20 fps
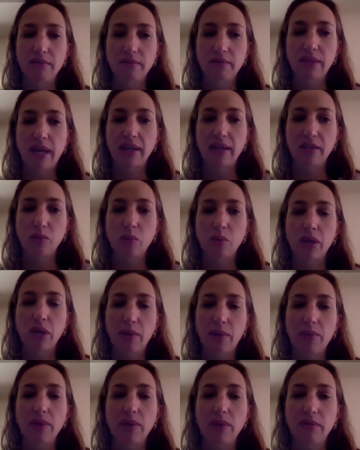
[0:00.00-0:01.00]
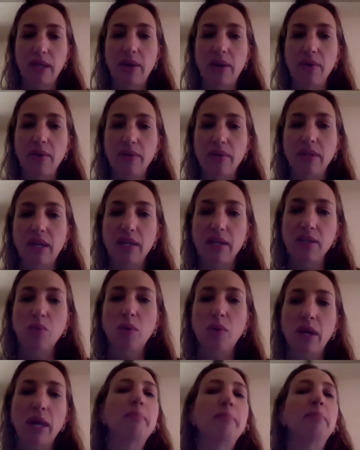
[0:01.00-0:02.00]
That is what that is
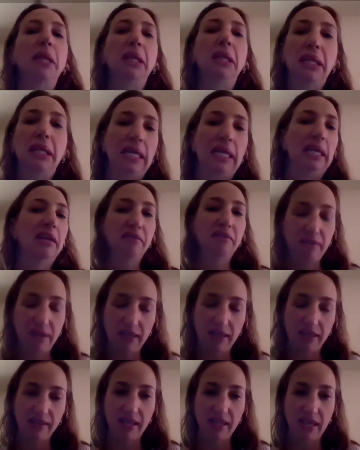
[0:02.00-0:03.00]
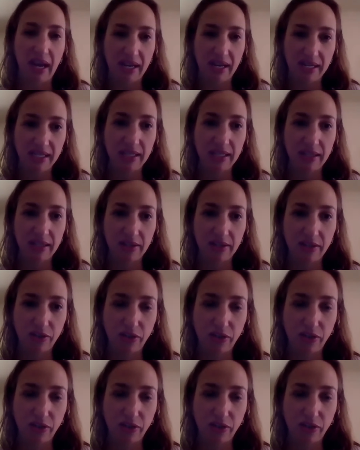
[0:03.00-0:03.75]
what I believe is the ideal,